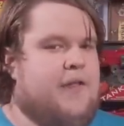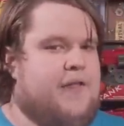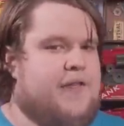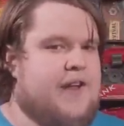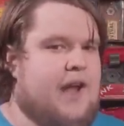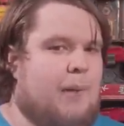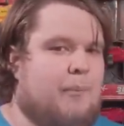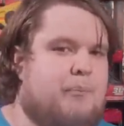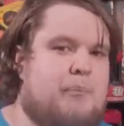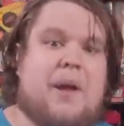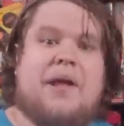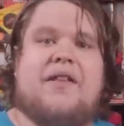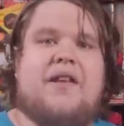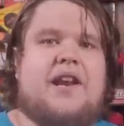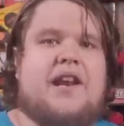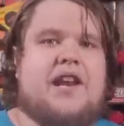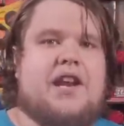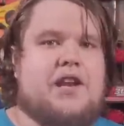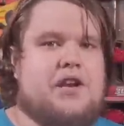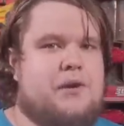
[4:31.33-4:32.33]
the
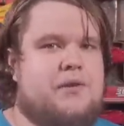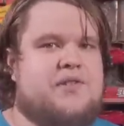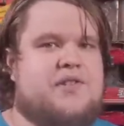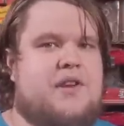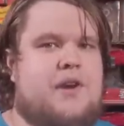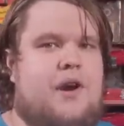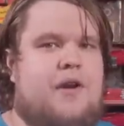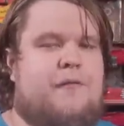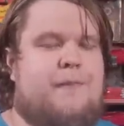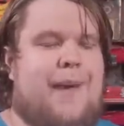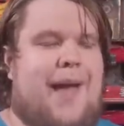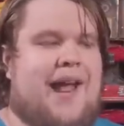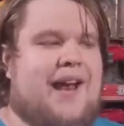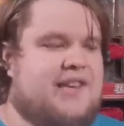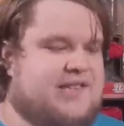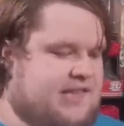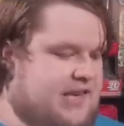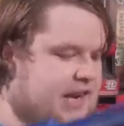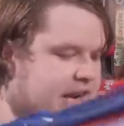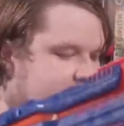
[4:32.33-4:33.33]
ability to use the Nerf
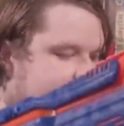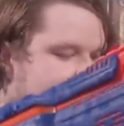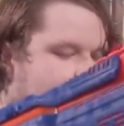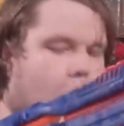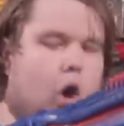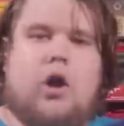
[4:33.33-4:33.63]
magazine and